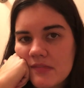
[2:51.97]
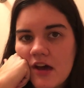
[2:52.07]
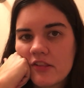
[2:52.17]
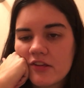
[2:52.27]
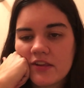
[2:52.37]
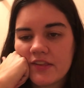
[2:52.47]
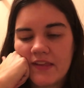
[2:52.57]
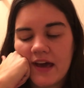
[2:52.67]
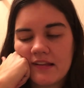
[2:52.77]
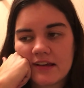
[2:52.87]
other than
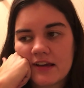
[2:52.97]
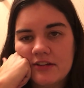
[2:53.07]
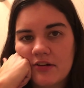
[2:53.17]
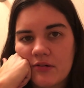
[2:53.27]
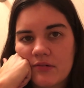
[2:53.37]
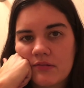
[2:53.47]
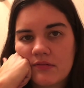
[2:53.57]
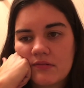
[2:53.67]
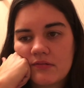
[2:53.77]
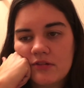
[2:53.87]
that, like I don't
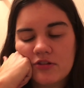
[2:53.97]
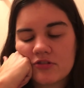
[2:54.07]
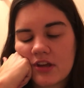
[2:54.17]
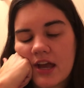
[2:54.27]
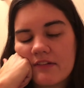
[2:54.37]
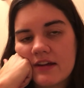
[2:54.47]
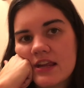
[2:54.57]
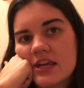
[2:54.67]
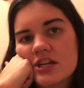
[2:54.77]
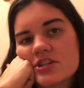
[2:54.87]
usually have
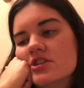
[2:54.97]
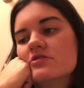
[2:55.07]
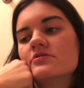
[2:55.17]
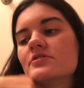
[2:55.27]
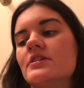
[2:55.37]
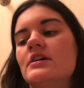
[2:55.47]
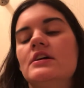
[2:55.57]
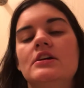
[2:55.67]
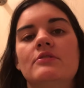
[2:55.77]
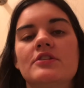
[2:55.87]
any issues
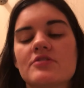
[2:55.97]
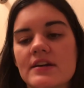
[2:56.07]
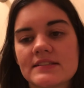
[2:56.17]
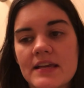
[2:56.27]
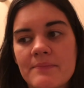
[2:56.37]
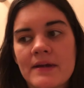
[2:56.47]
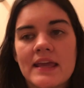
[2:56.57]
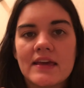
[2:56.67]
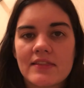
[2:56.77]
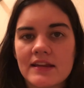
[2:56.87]
with dry skin, but
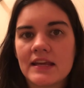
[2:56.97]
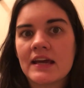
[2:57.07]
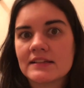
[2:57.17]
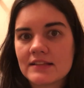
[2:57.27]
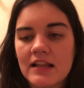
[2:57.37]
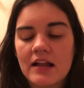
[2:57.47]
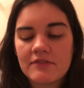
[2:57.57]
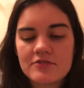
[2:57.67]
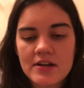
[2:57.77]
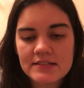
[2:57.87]
Anthony has a lot
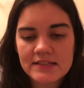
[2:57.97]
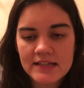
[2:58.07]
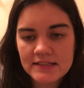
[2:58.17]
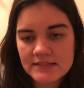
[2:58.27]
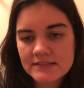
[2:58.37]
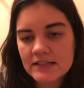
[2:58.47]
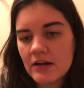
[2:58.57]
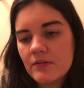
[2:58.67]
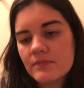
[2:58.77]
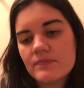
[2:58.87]
of dry skin. So
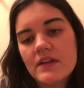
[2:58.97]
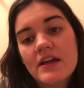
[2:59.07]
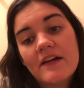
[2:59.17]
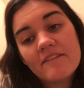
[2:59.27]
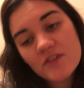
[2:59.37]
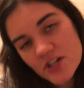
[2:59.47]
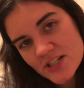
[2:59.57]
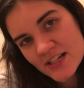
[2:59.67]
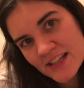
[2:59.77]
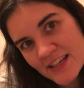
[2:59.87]

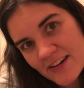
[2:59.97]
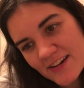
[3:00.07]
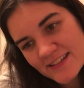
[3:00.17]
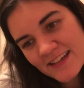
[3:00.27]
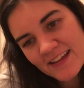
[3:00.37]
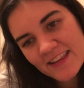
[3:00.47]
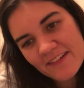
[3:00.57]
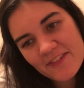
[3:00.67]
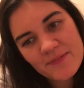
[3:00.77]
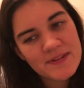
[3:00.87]
unfortunately, Greyson got
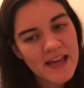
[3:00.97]
that from